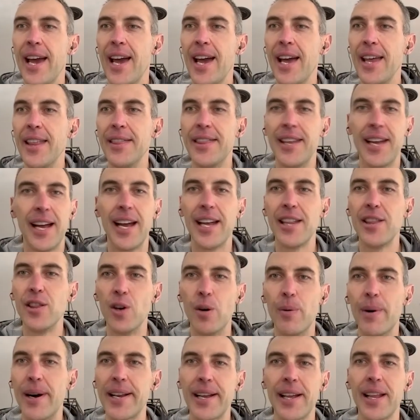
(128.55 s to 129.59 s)
and they
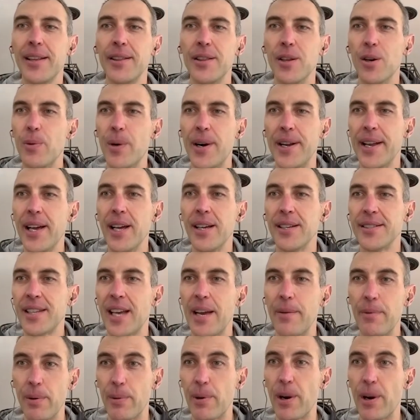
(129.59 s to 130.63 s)
had no one
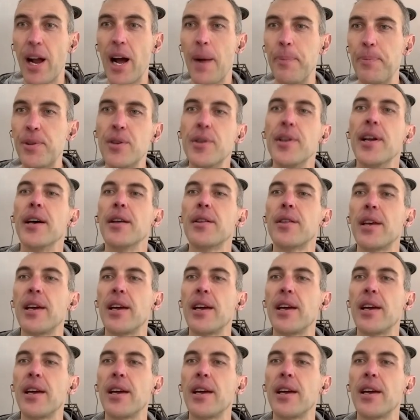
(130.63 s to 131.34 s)
else. And we were up 2-0.